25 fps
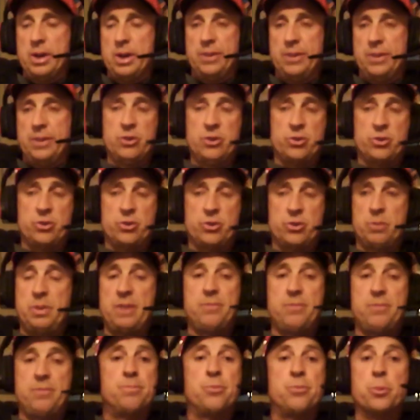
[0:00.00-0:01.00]
there's going to
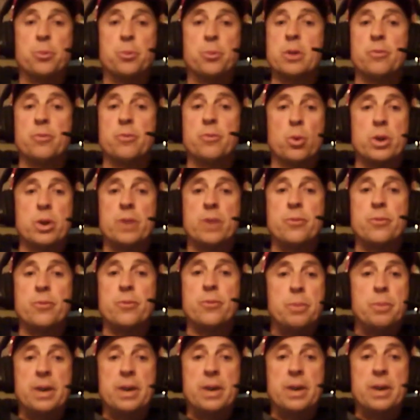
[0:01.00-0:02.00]
be 3 or 4
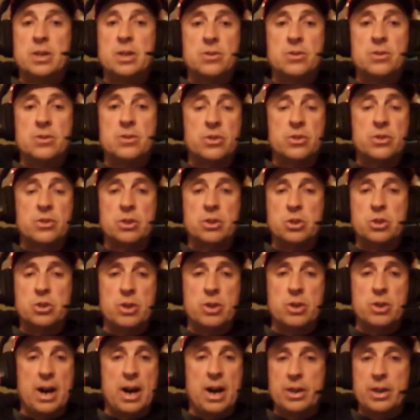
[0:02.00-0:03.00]
different opinions. You
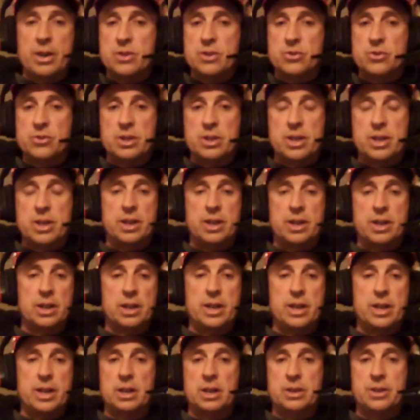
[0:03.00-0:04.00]
know how it is
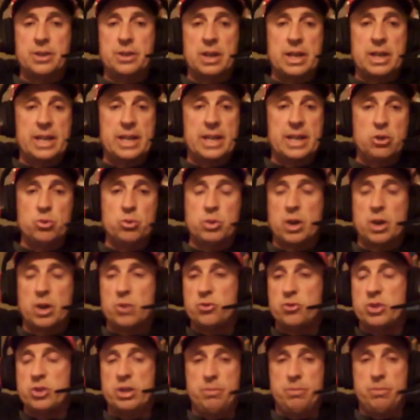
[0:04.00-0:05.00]
the league you
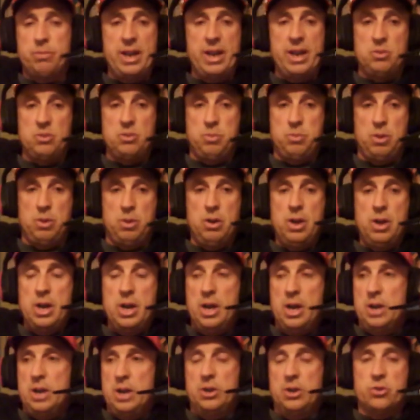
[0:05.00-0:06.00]
coach in baseball.
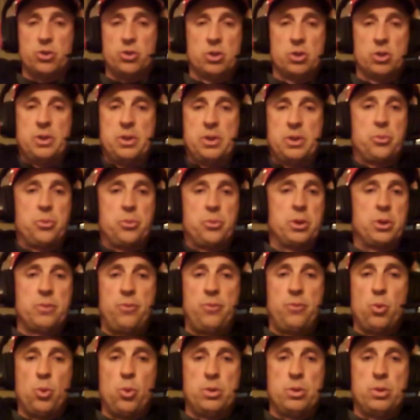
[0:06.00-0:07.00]
There's going to be 3 or
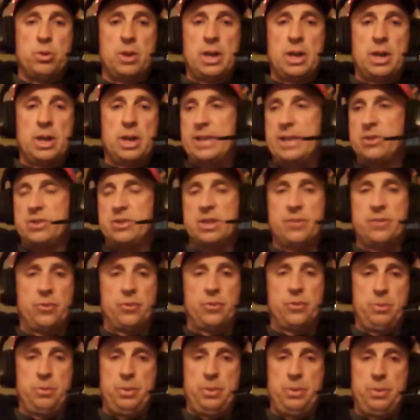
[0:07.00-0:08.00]
4 at least
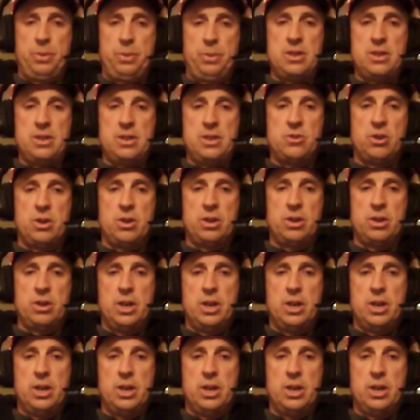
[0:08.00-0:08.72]
different opinions on